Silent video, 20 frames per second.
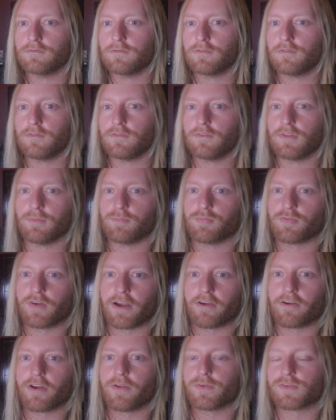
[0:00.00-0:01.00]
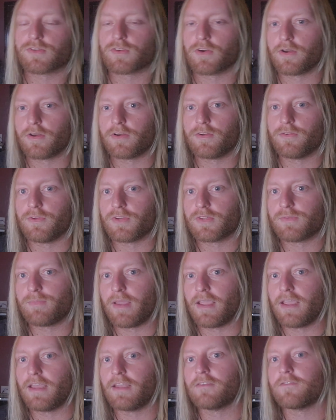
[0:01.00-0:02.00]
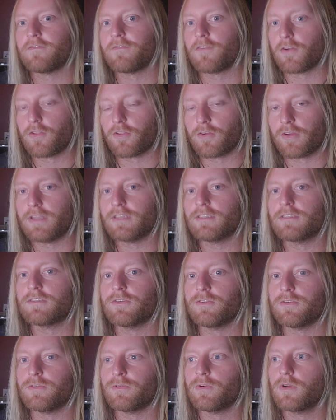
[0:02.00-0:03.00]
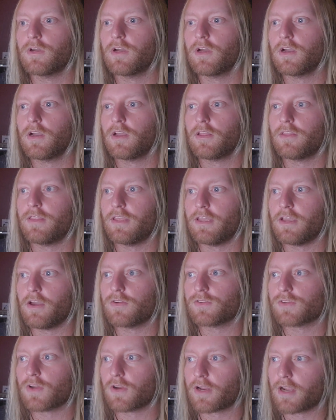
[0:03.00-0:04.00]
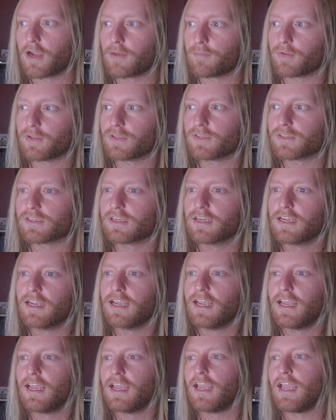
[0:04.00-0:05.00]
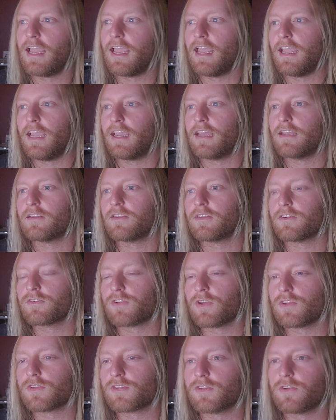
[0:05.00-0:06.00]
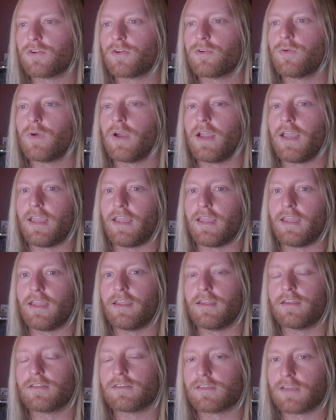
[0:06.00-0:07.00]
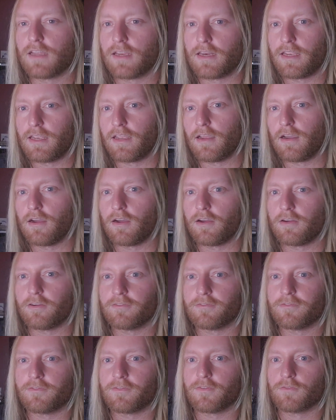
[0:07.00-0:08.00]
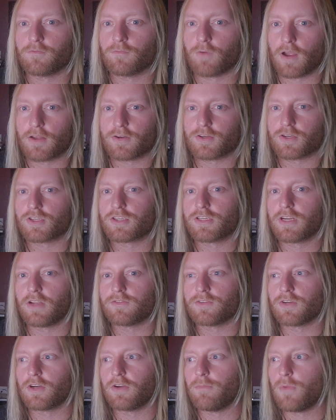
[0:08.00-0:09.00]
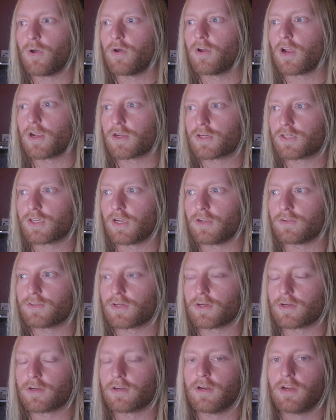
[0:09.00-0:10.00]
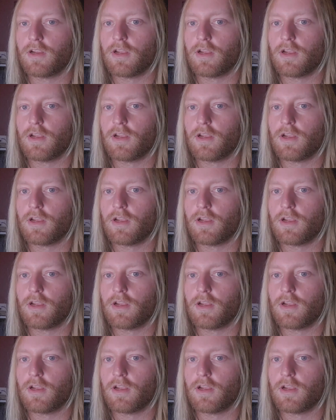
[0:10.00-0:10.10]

the prairie was starting to expand further into the Ozark uplands. And there's also a study of Rogers Shelter and Modoc Shelter